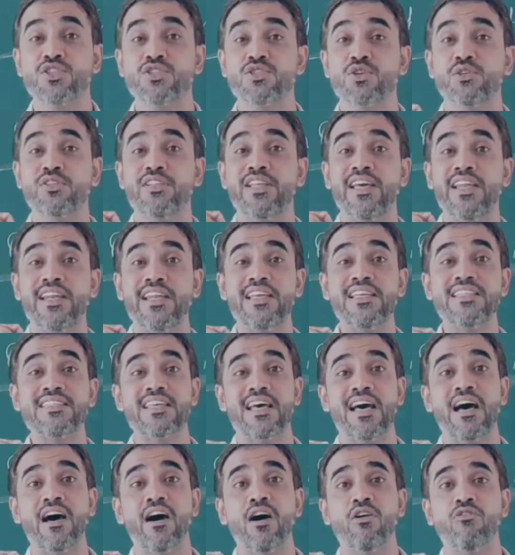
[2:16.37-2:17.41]
So, there is
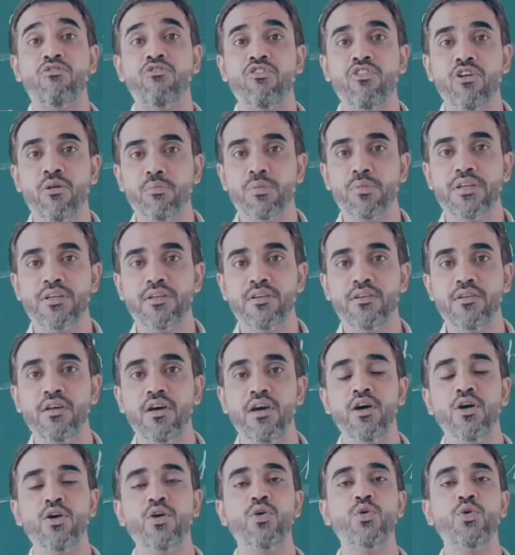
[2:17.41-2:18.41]
a woman